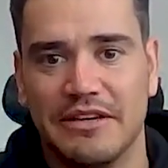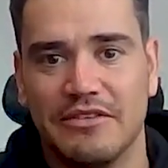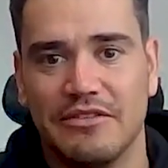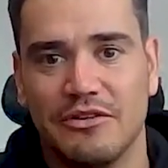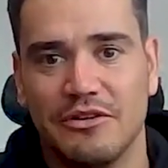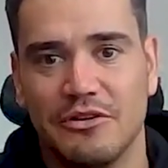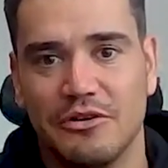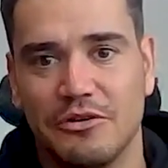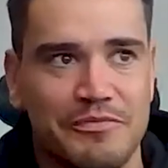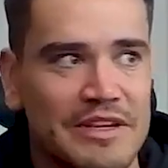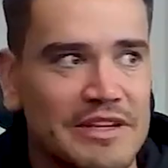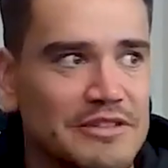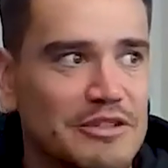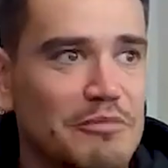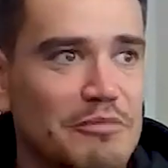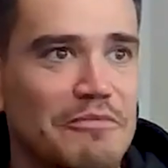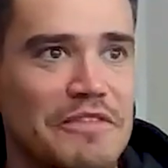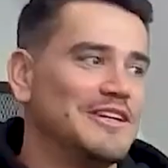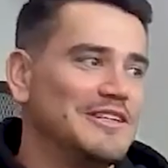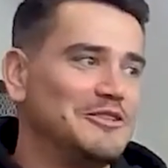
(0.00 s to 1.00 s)
So
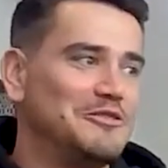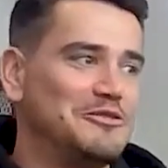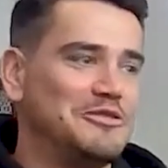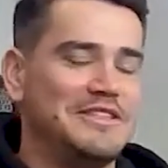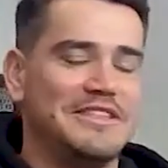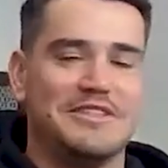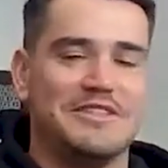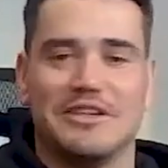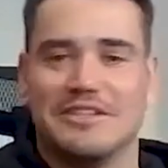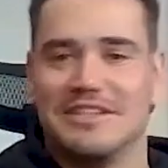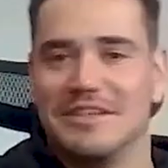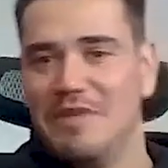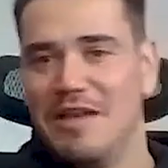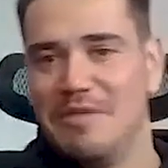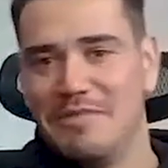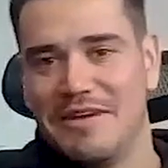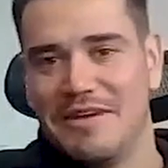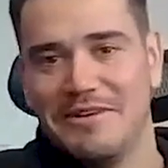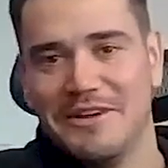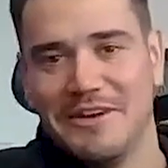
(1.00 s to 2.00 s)
something to discuss and
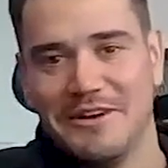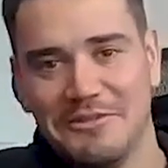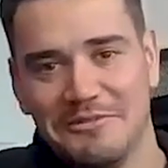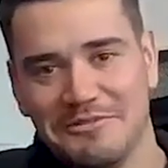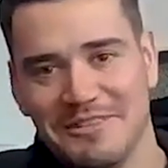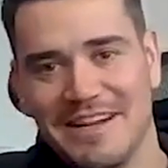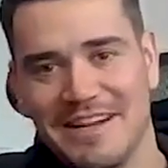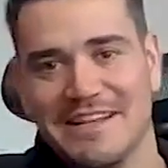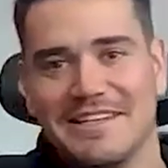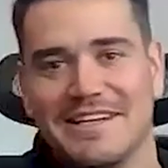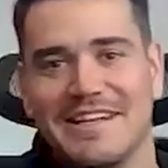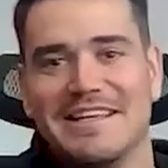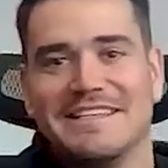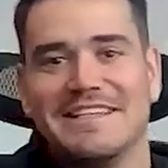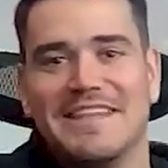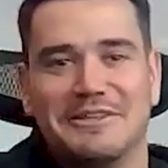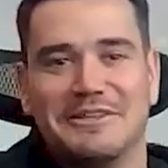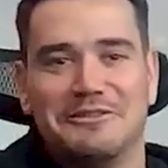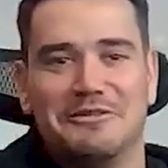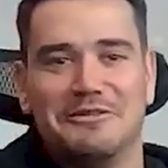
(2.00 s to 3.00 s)
maybe, you know, let, us
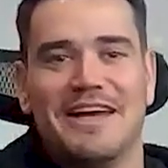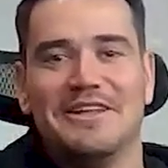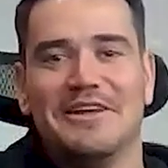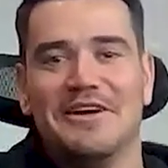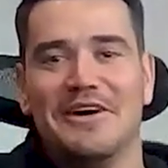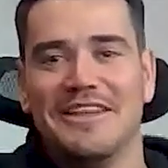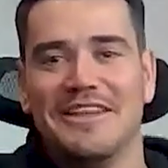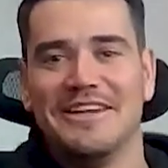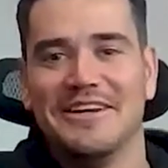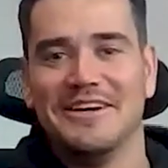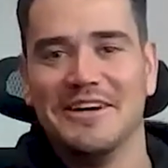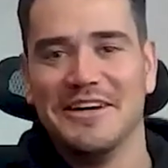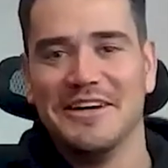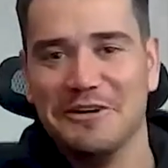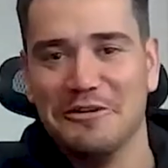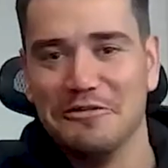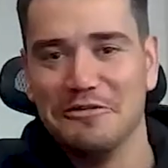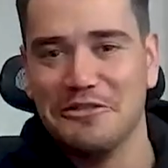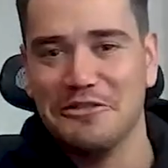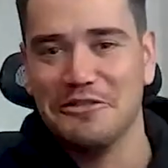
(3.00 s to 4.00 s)
get together in a,
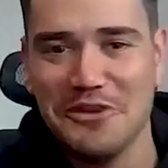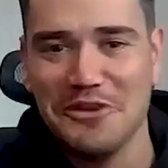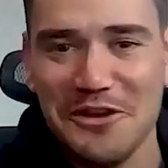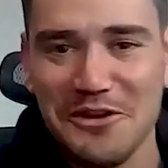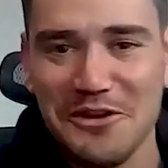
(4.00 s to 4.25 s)
in a few years